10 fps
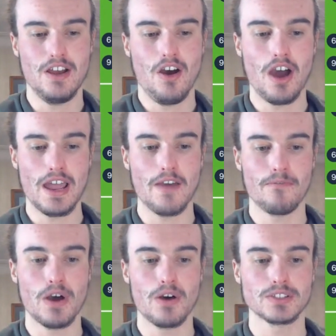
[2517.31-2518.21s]
I have
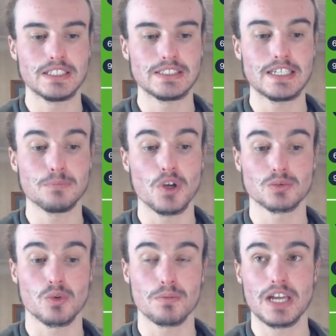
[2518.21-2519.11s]
felt, since he
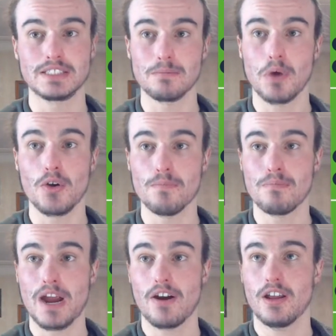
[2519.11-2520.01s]
was replacing Bowden
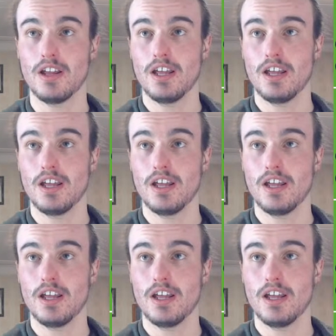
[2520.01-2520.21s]
Barrett,